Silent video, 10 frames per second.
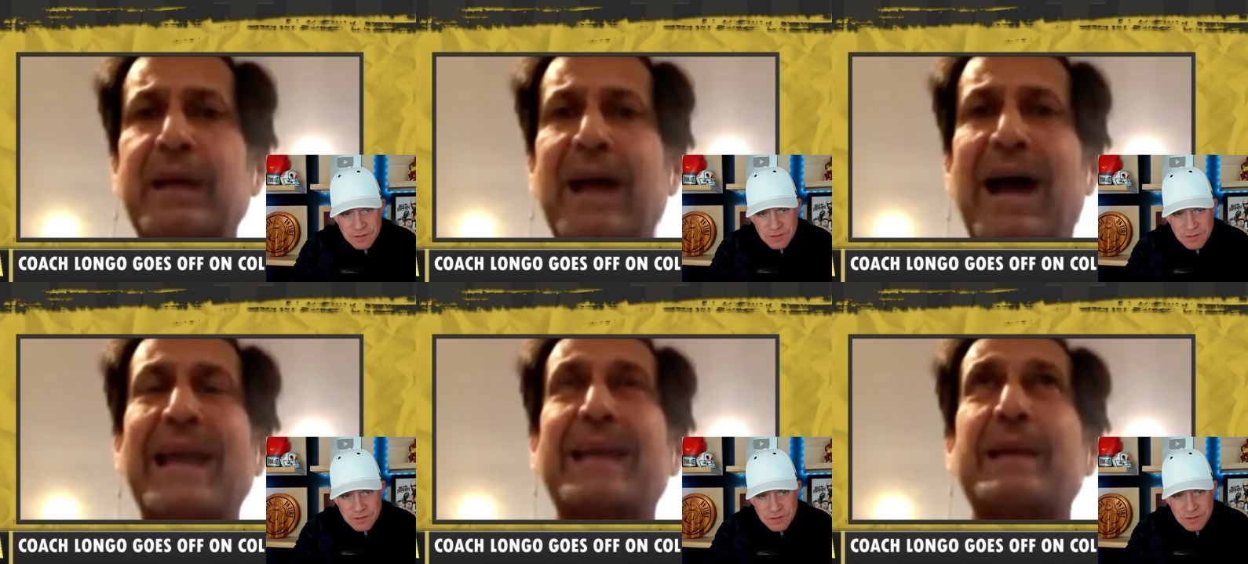
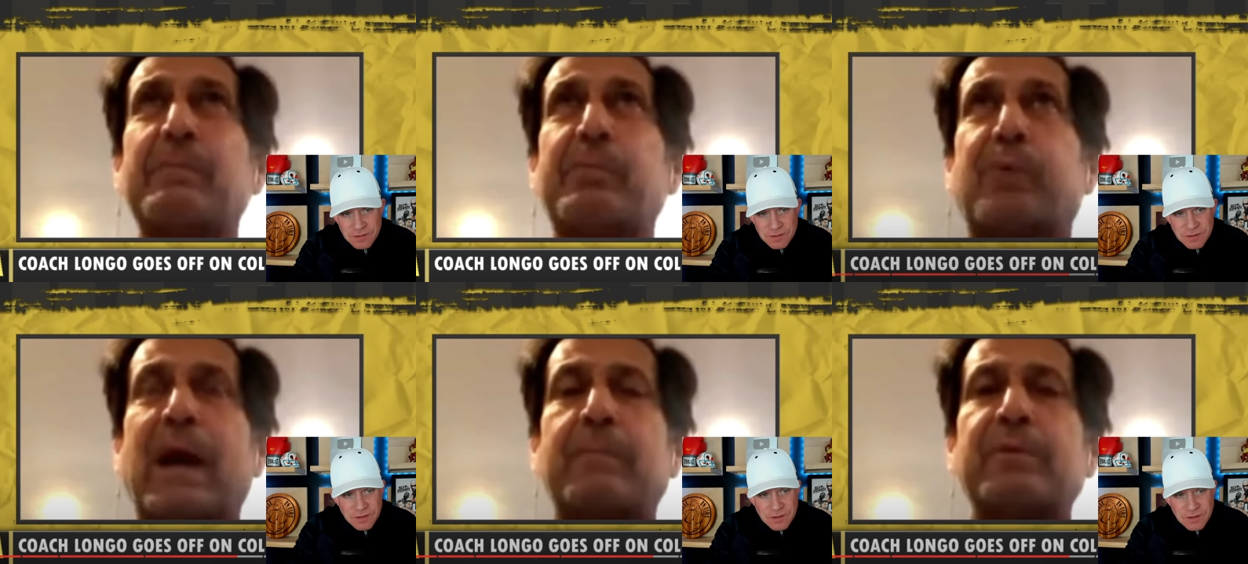Speaker 1: I can
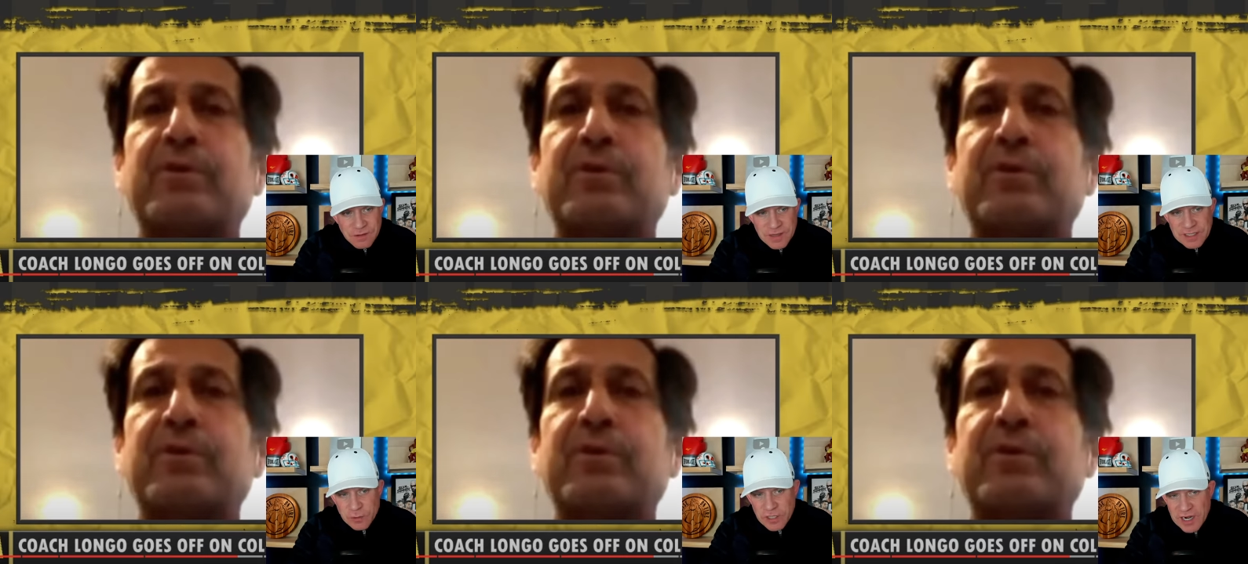promise you.
Speaker 2: This
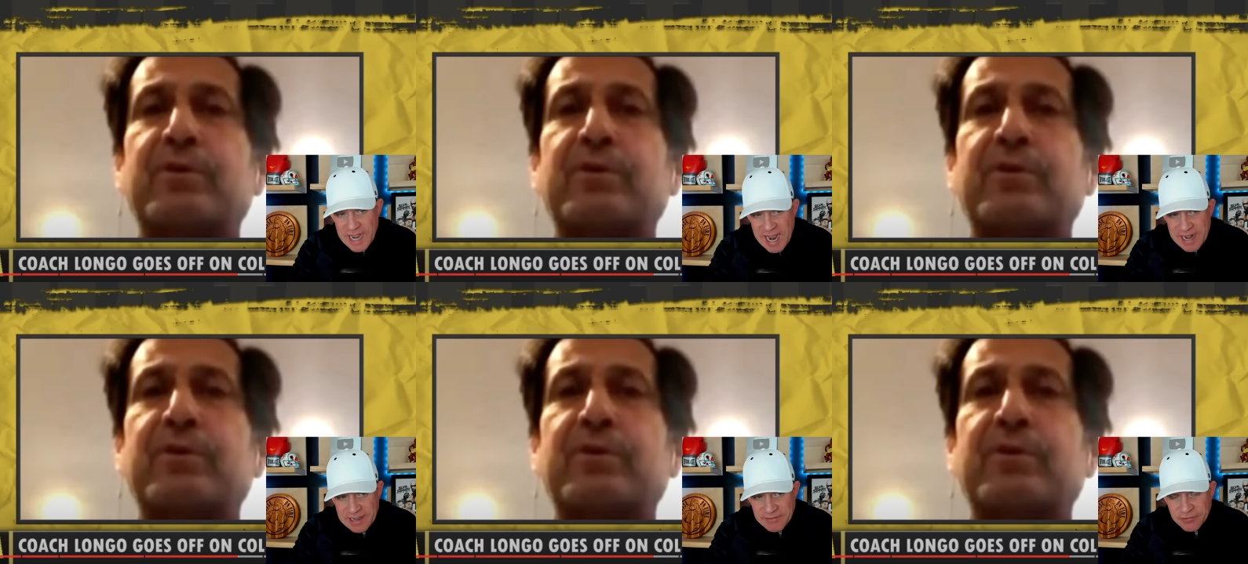was on
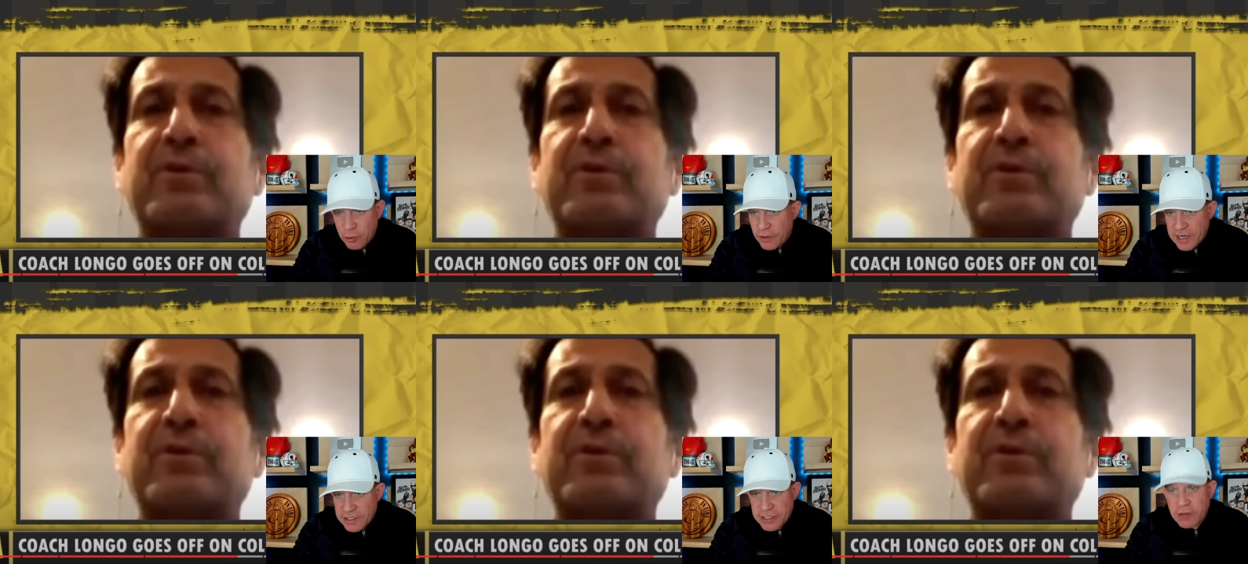Anik and
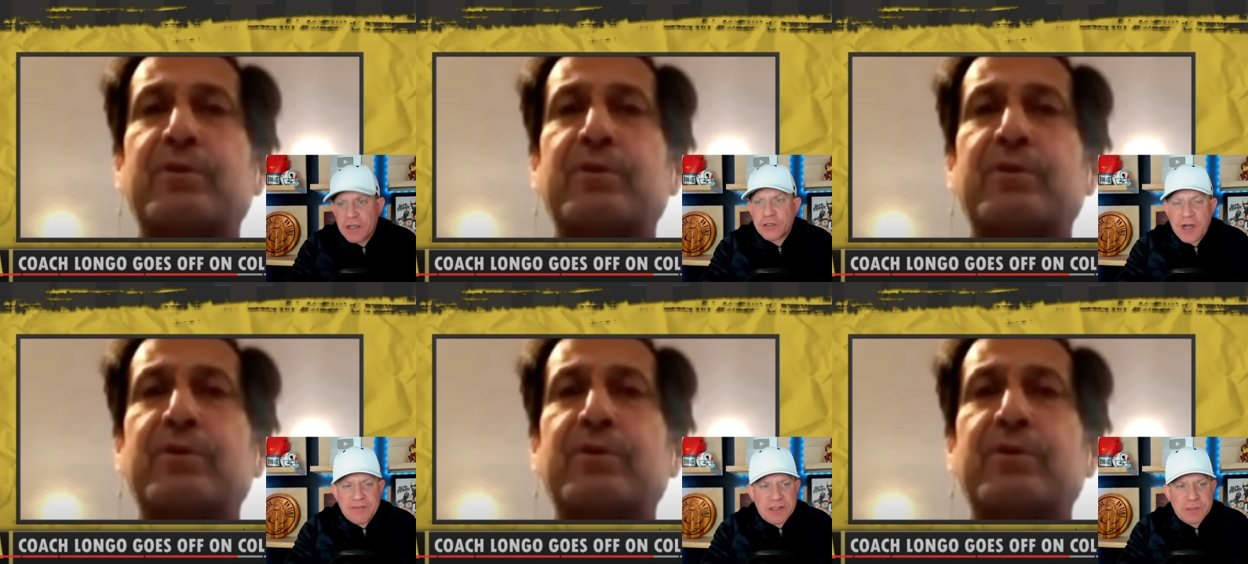Florian's show on
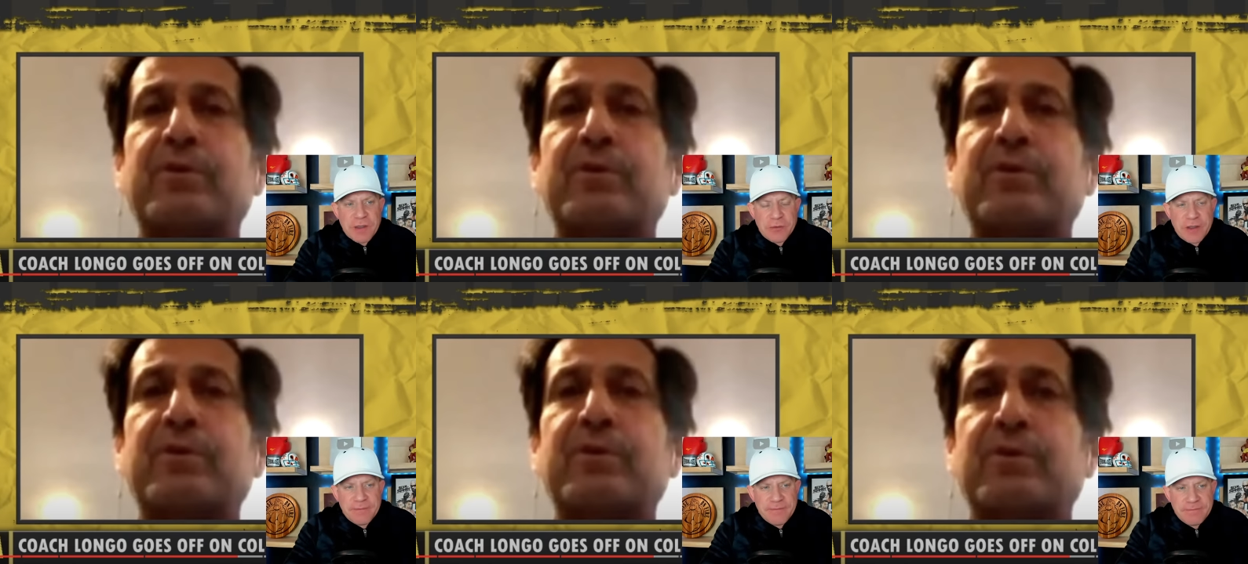DraftKings, by the way.
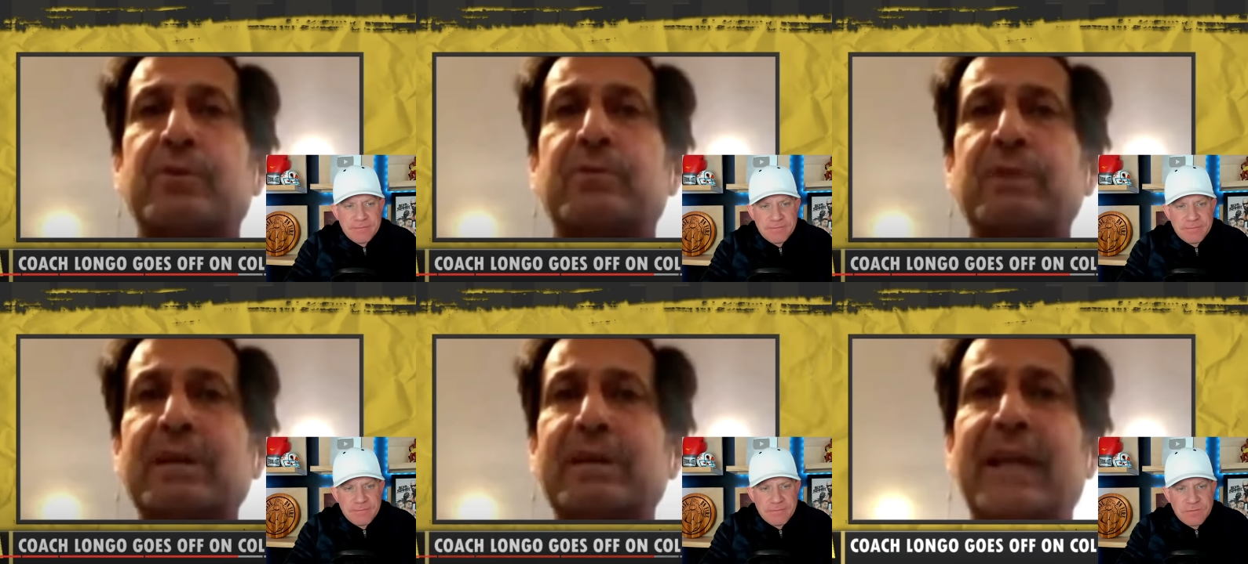
Speaker 1: You
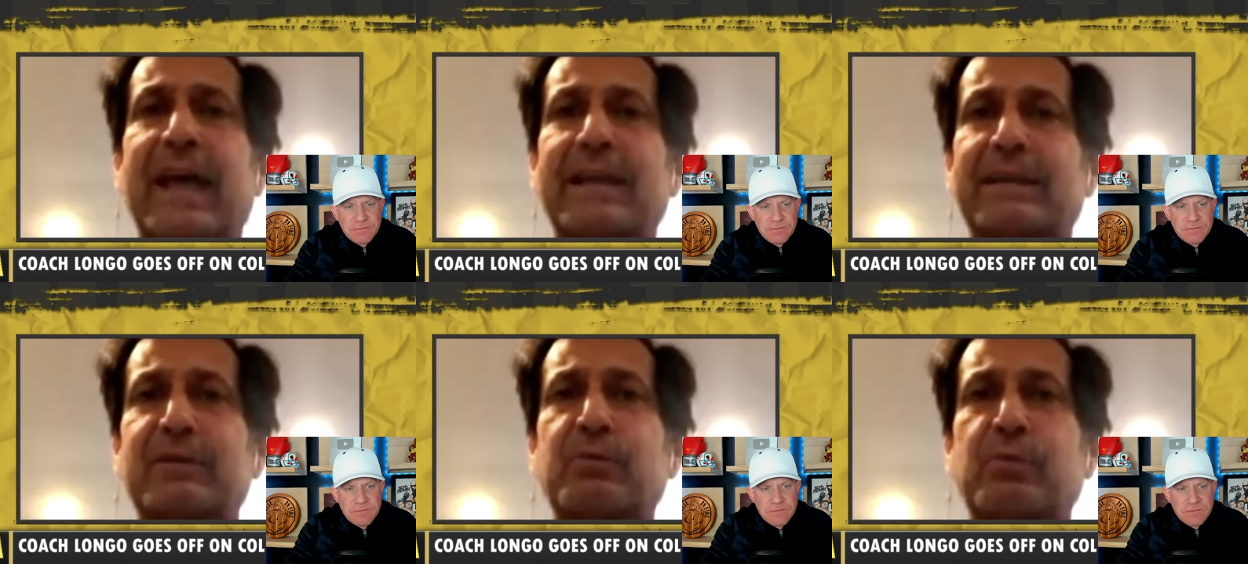that
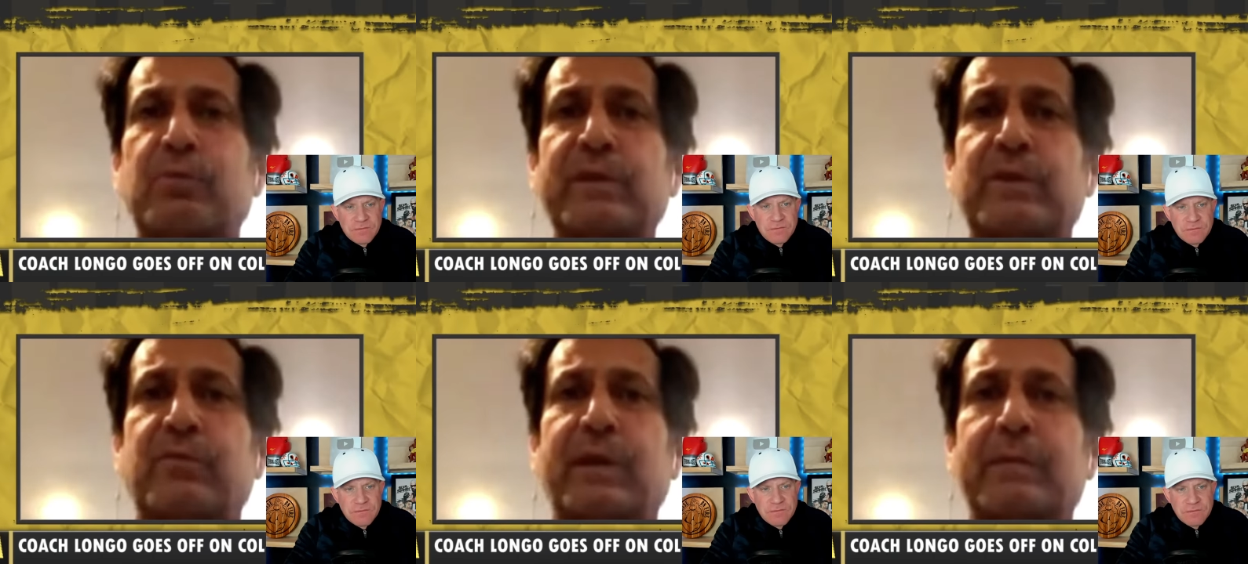you will
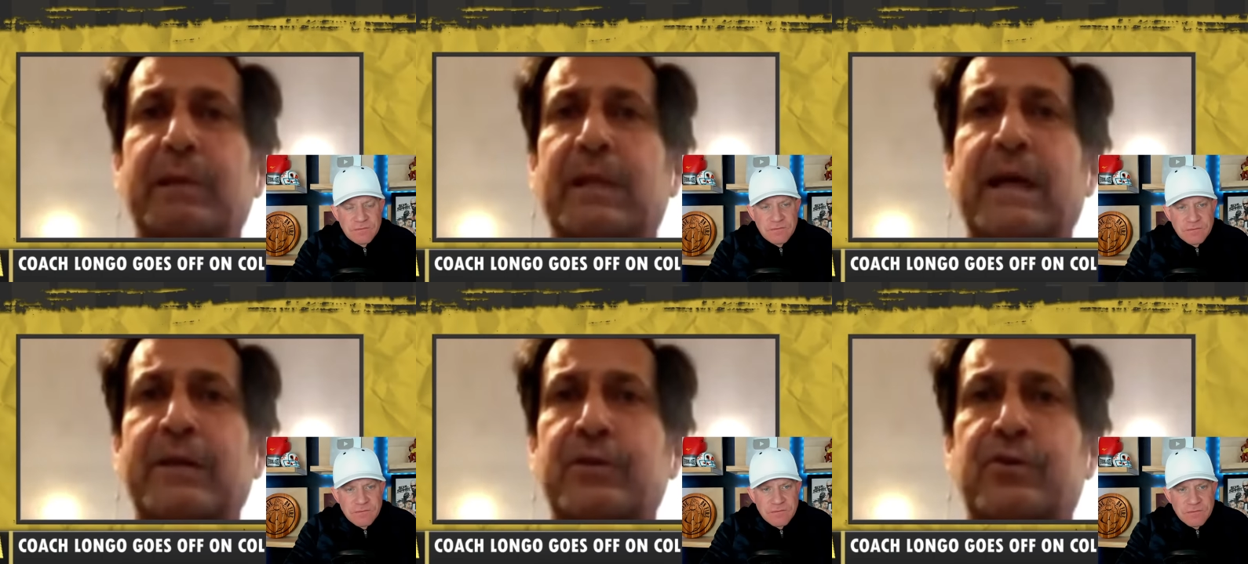regret a lot
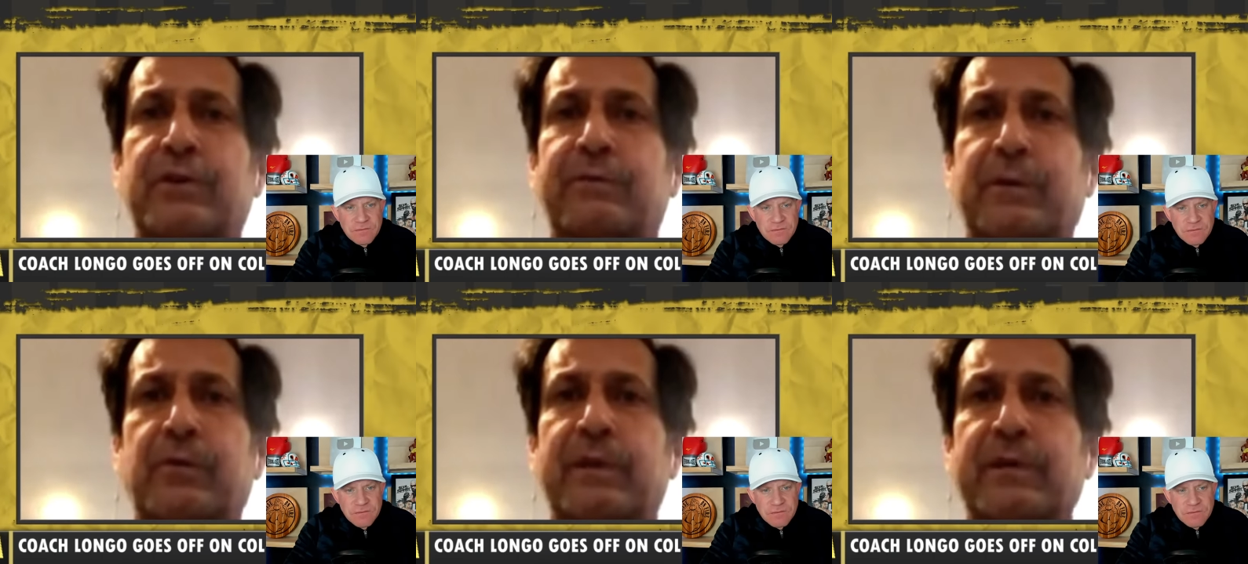of shit for the
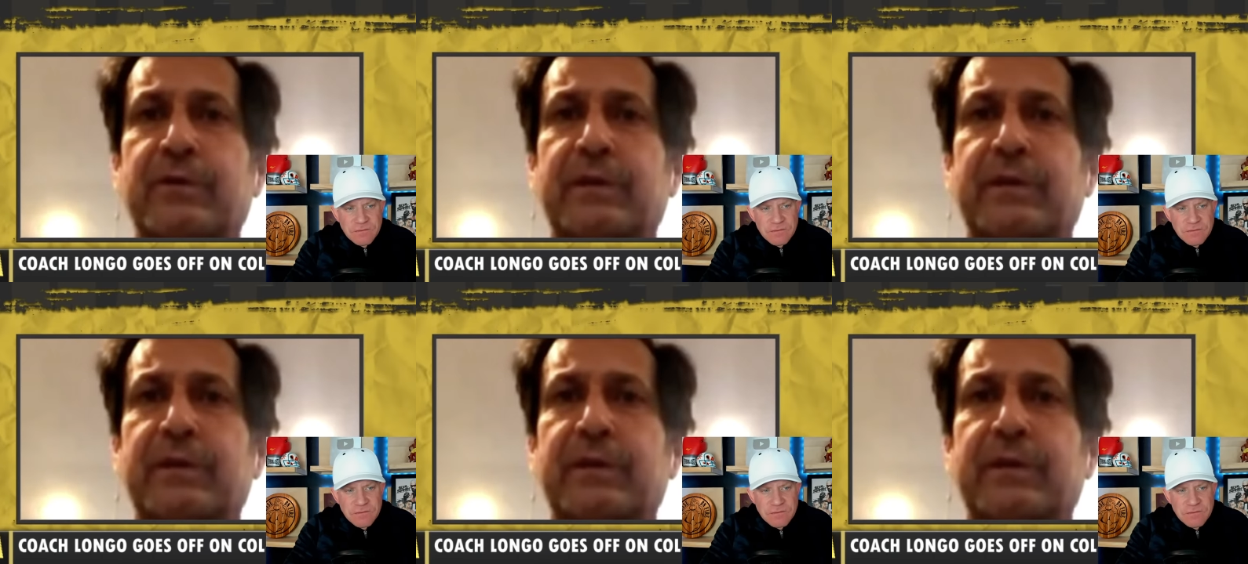rest of